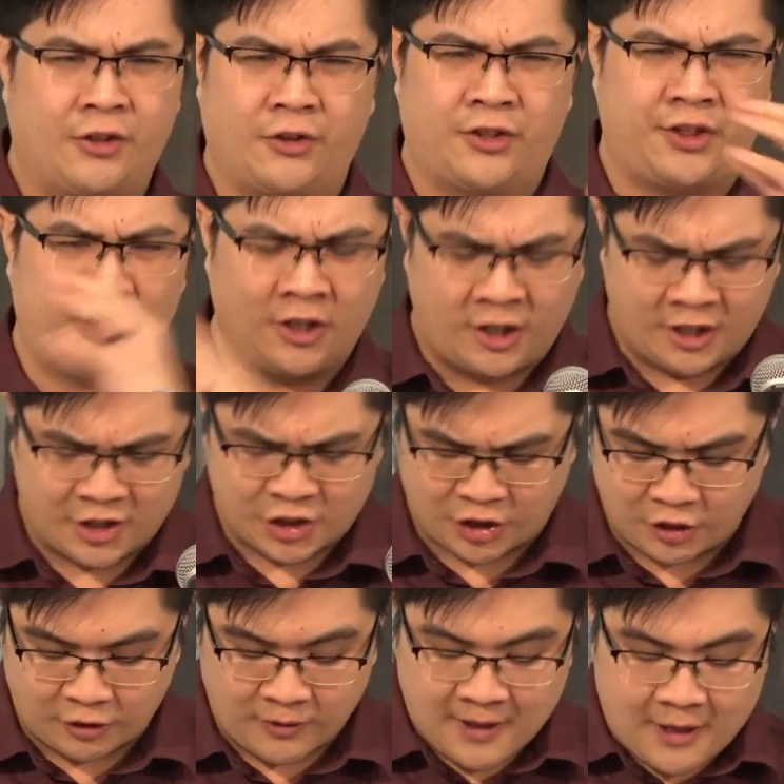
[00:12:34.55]
their theology,
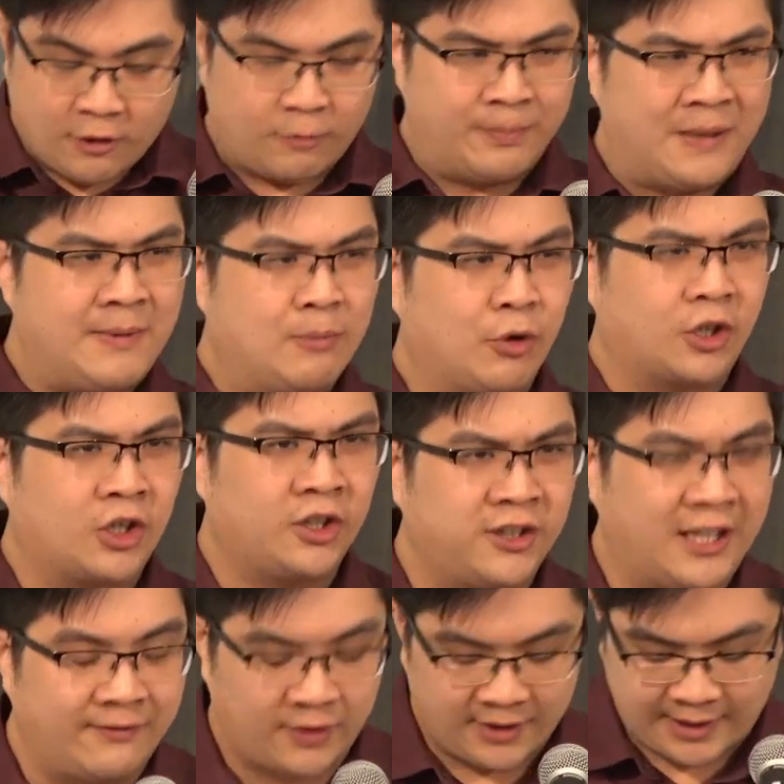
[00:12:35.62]
you know, maybe more
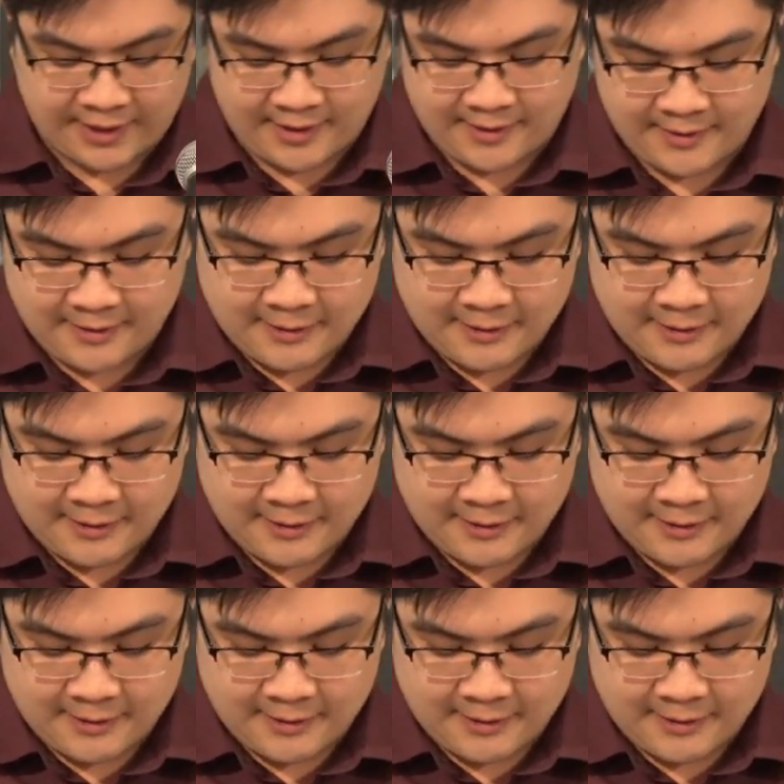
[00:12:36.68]
cleverly.